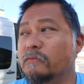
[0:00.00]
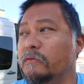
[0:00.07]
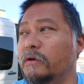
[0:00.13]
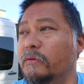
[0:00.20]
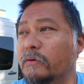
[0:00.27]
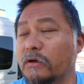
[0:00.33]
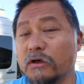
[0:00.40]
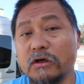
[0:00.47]

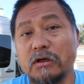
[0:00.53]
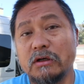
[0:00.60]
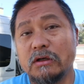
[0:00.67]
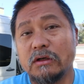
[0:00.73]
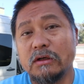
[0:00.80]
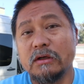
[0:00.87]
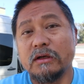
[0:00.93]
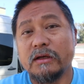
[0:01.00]
We were
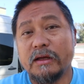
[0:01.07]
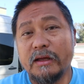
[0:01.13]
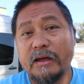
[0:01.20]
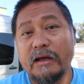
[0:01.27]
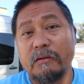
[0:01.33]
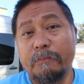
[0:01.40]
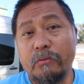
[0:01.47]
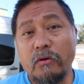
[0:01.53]

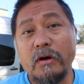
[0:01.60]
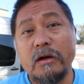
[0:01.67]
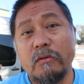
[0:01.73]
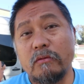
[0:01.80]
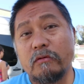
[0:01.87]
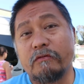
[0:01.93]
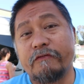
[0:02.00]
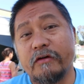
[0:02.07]
at a point
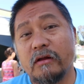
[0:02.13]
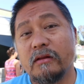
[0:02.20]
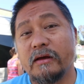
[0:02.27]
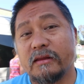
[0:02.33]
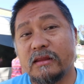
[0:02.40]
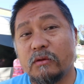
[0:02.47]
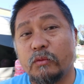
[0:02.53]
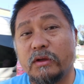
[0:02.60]
where we felt
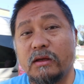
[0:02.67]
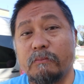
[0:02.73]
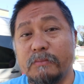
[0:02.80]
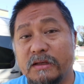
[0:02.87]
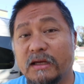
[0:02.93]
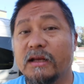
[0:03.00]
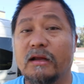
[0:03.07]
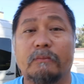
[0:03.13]
like that we could
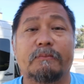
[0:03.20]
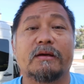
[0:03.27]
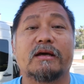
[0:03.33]
be in it